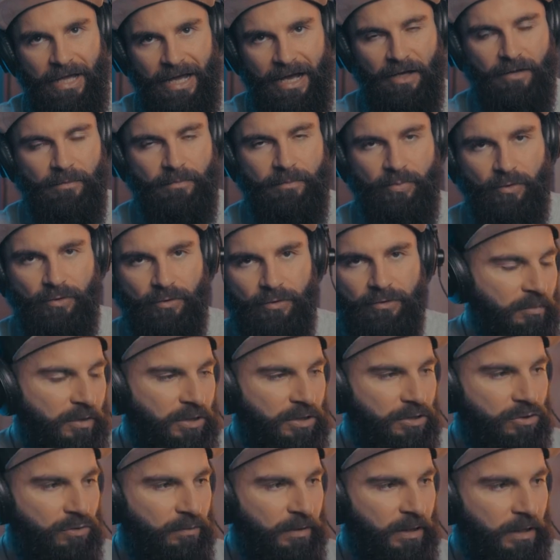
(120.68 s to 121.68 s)
output.
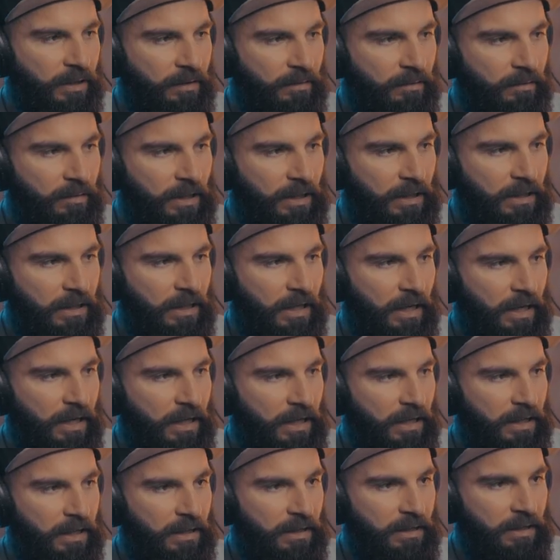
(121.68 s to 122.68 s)
Between the media
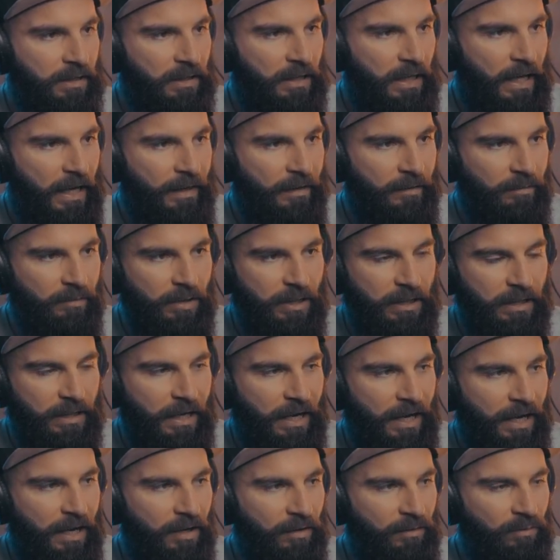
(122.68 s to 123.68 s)
in and the media
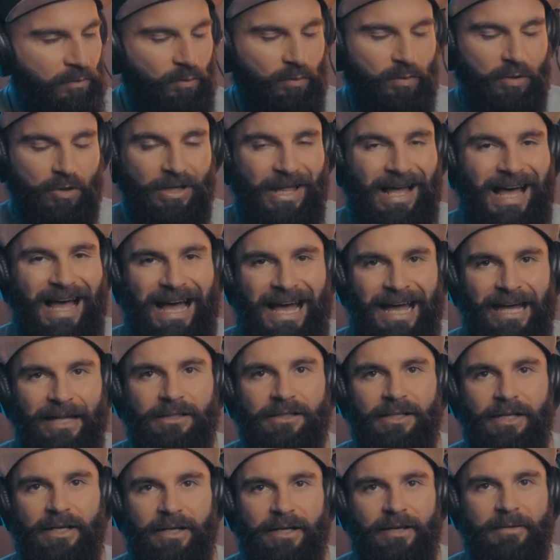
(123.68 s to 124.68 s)
out, we'll
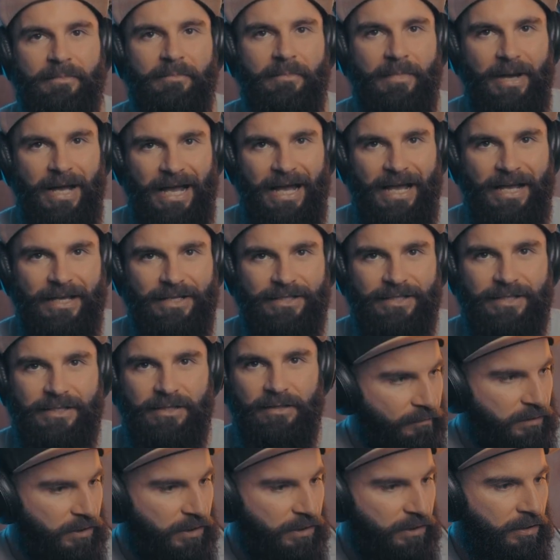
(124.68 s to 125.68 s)
add like a
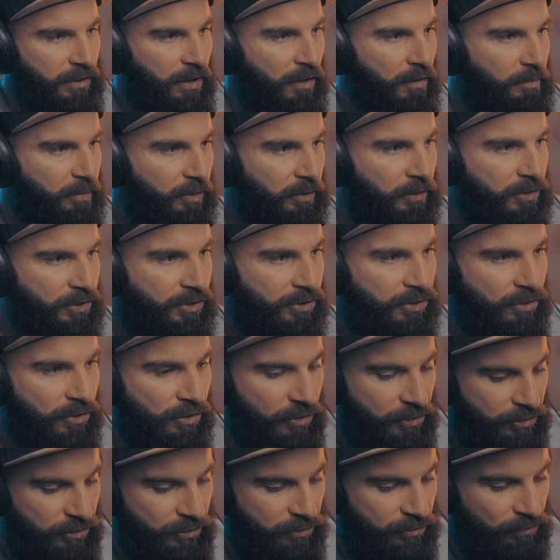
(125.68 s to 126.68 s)
mask. Just open the
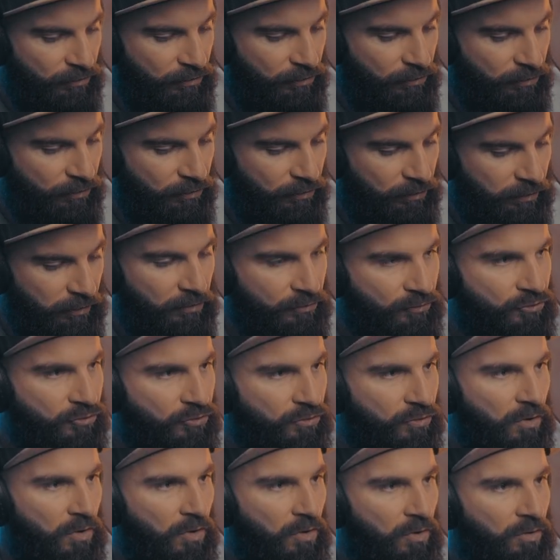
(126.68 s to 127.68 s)
search tool,
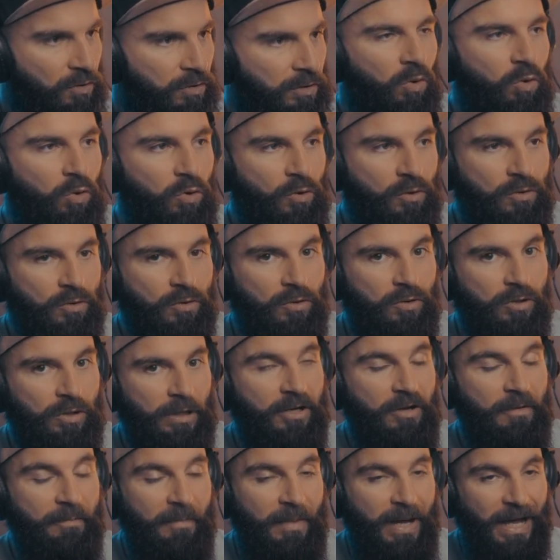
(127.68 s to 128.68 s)
control or
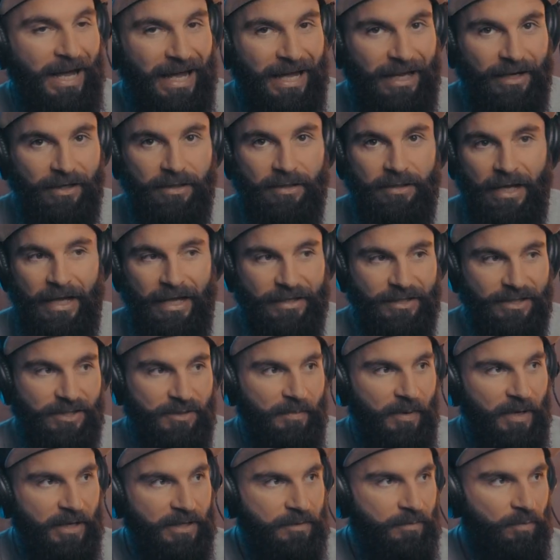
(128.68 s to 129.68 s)
command and
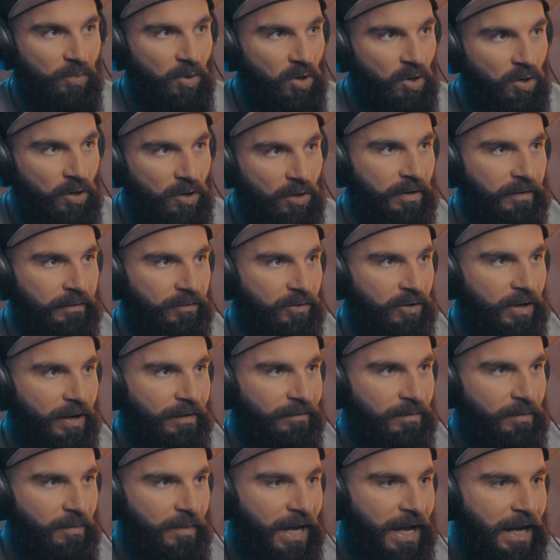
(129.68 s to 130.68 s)
spacebar if you
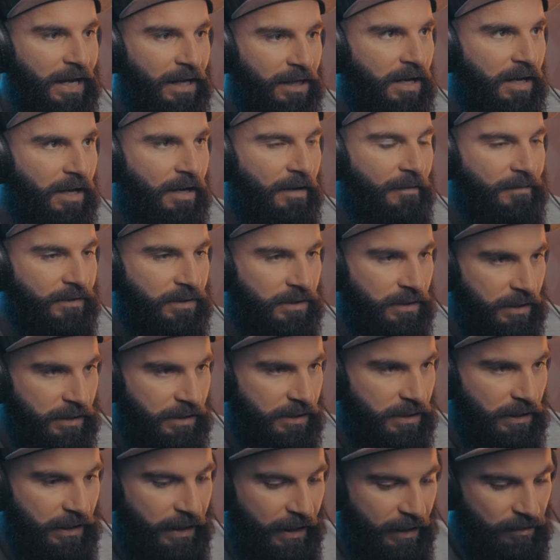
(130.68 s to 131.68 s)
have a Mac, the
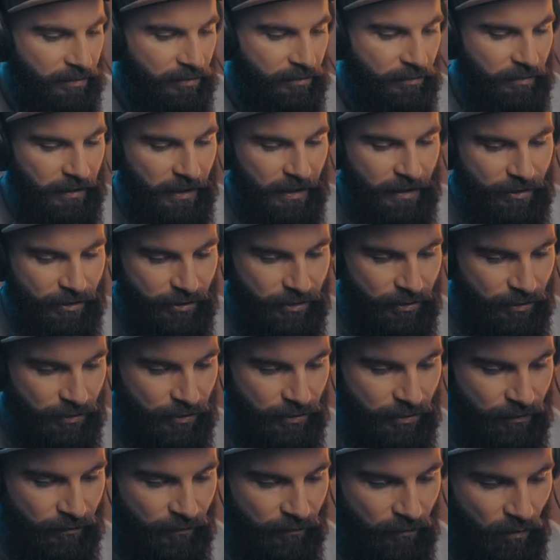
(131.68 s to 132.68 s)
select tool and
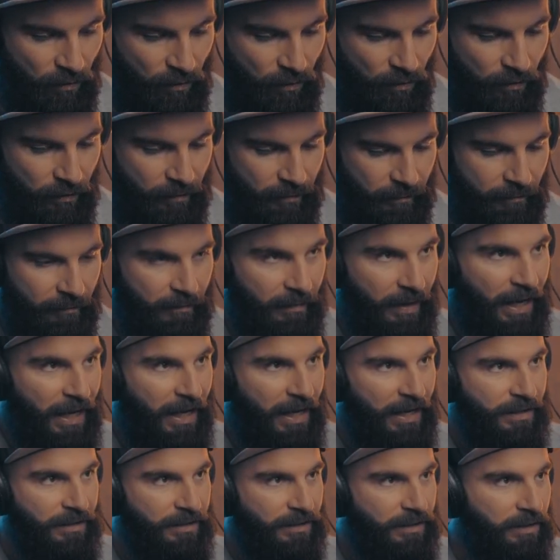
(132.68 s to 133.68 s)
search for
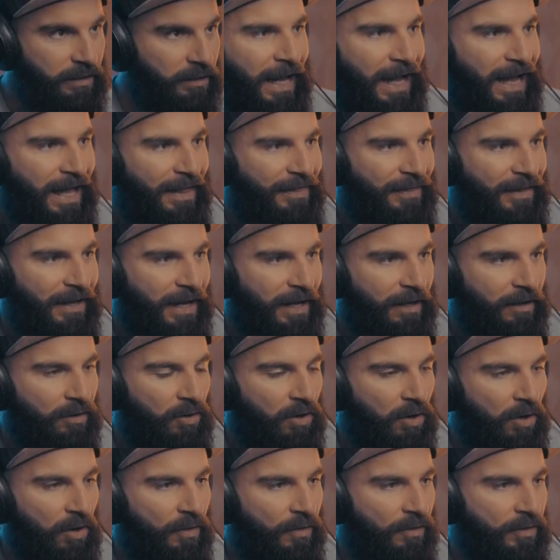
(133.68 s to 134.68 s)
mask. Add that
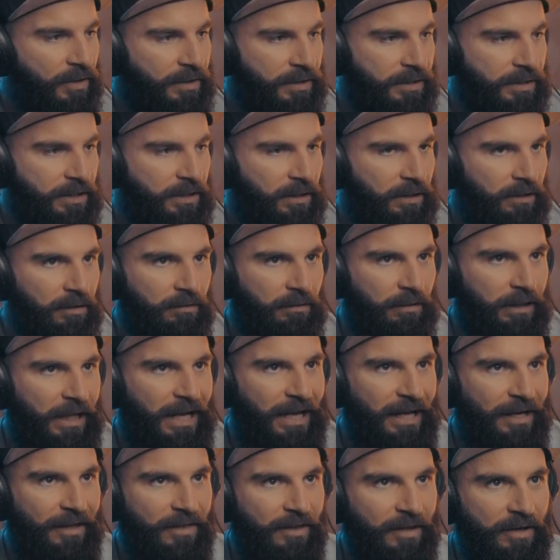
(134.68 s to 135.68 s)
on this yellow
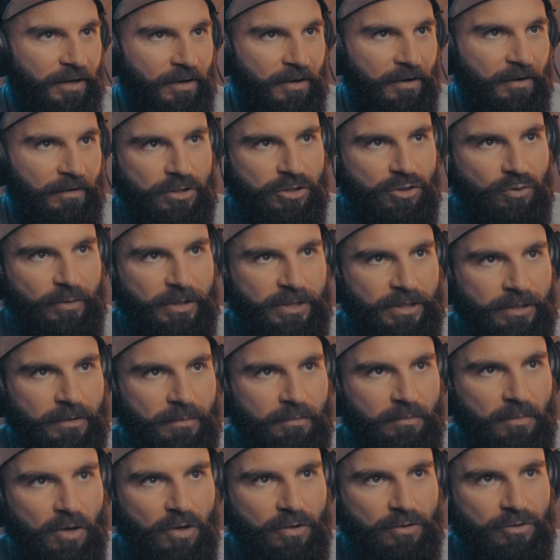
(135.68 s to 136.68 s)
line there, switch the
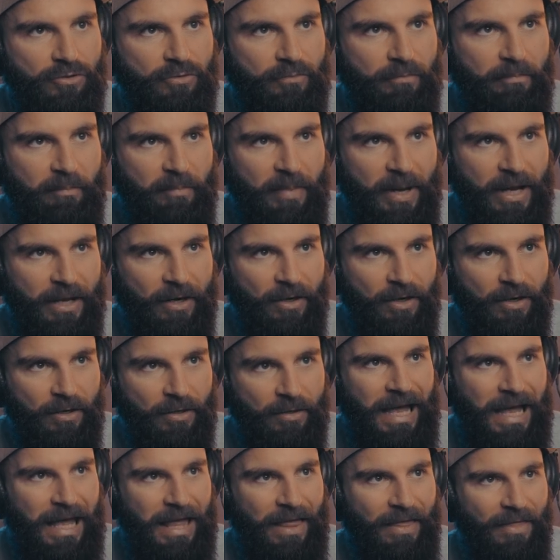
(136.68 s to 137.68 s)
mode to
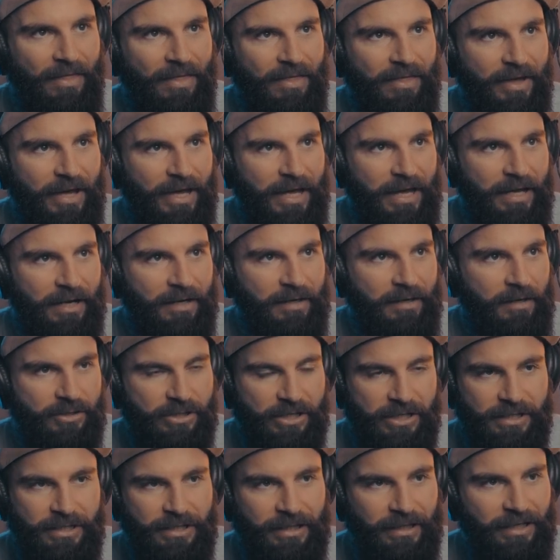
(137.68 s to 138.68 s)
better, and then
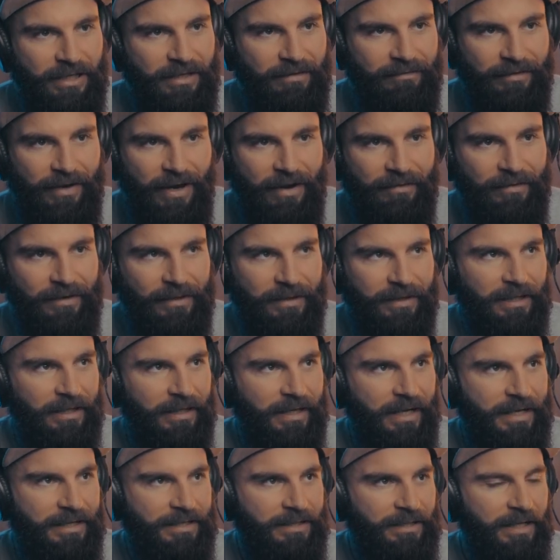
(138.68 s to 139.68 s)
just leave
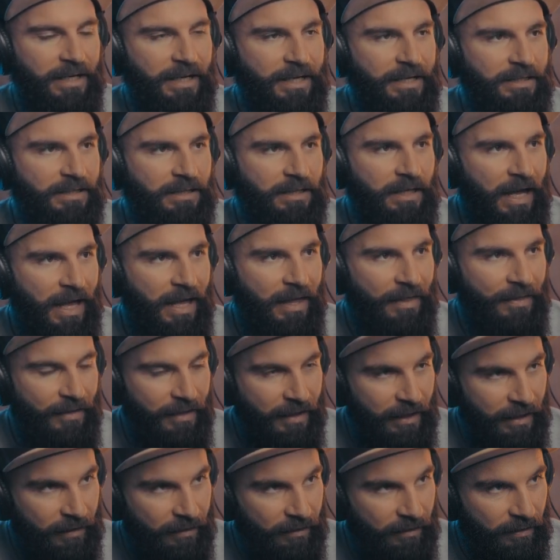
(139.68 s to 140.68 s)
everything as is, and
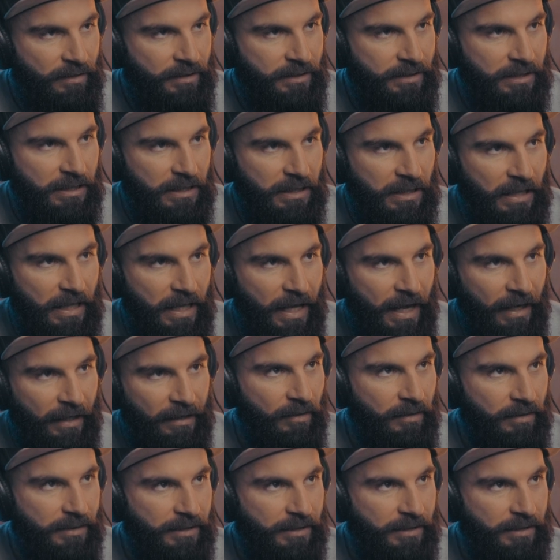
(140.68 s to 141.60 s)
then select the